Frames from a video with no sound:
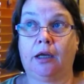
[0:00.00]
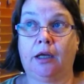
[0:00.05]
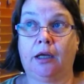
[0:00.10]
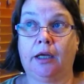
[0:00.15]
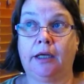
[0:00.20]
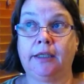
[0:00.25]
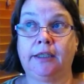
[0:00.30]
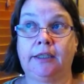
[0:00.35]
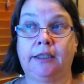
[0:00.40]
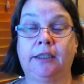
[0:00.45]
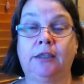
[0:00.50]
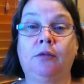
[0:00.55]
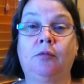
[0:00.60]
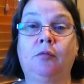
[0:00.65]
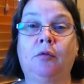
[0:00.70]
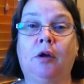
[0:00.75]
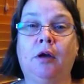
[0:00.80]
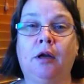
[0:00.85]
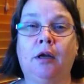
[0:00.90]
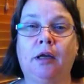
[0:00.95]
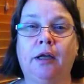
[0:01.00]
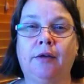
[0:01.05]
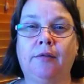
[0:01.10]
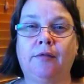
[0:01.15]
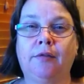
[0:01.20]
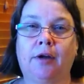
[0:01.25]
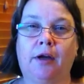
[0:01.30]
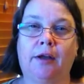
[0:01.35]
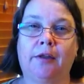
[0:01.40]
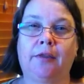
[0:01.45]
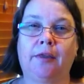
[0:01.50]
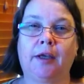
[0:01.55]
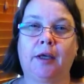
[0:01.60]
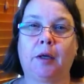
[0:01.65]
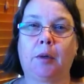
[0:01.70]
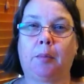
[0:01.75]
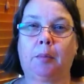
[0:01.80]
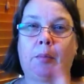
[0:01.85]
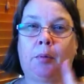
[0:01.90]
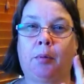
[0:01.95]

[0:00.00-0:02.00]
It did arrive, I think,